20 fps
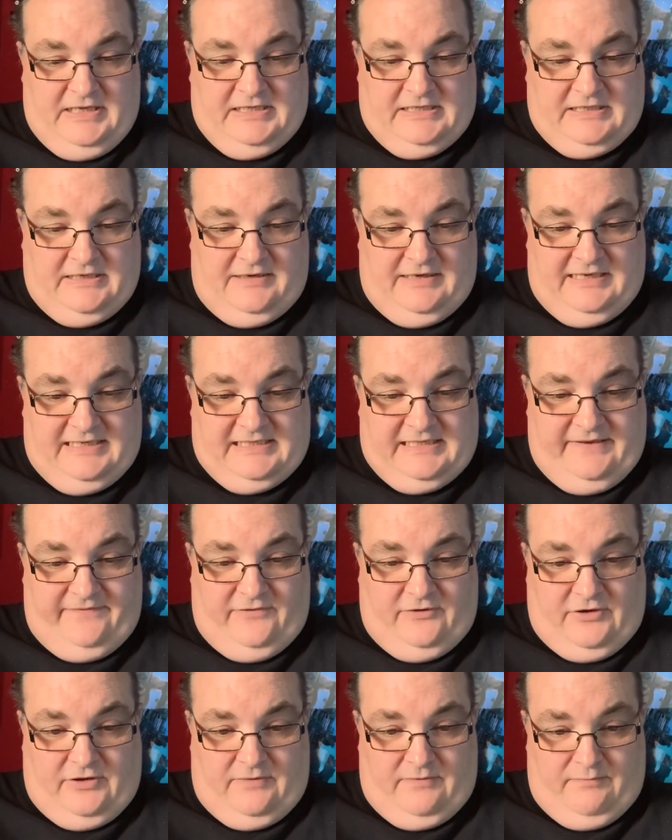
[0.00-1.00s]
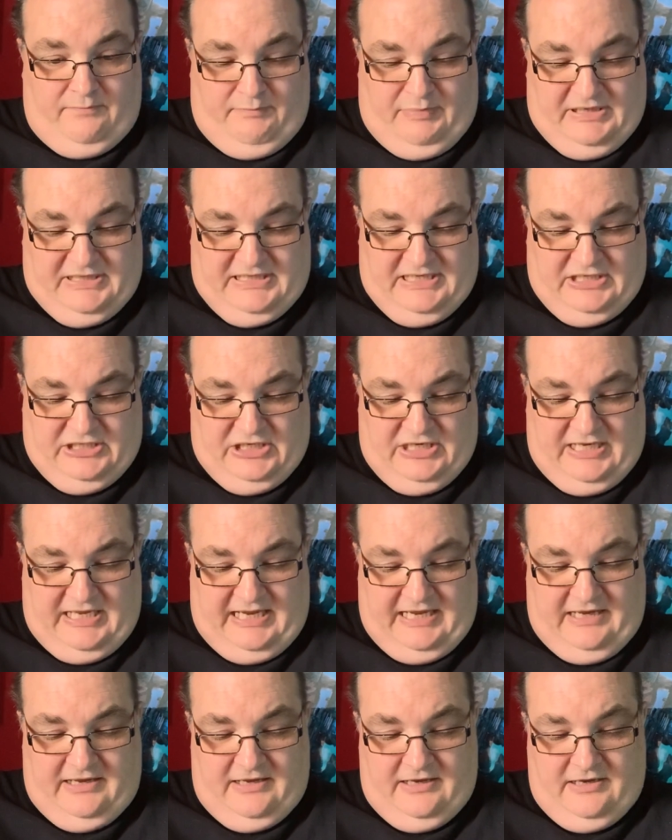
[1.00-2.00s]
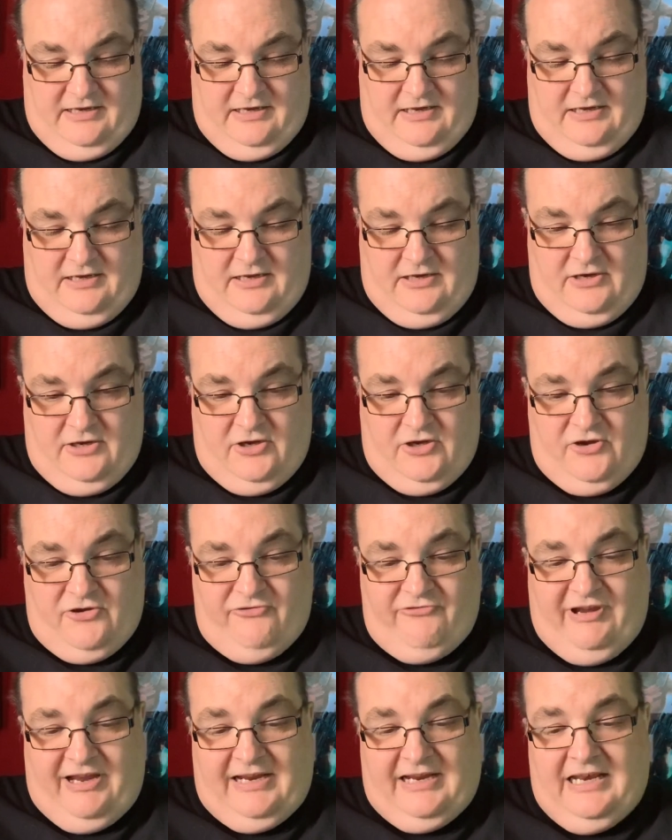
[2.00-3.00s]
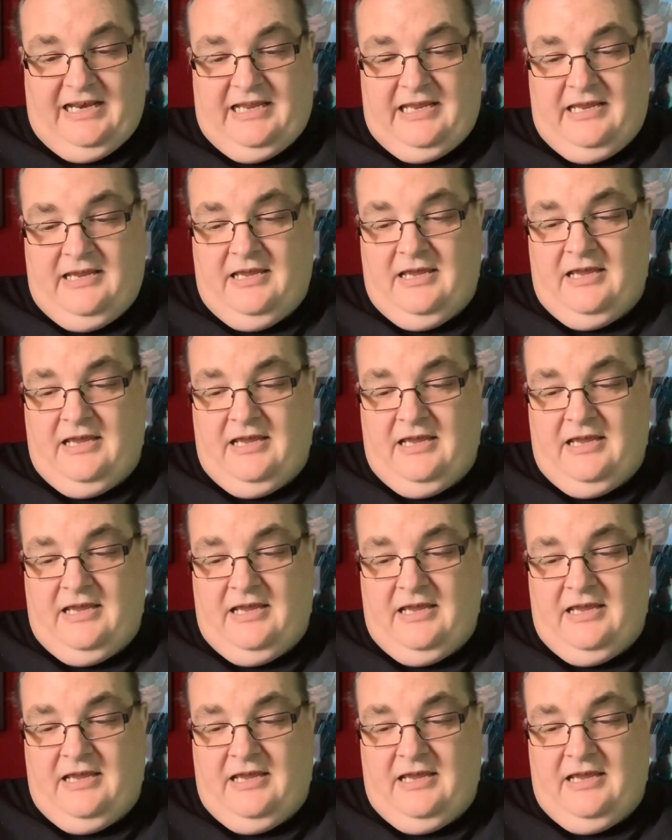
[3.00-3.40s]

So let's see if I can position that correctly.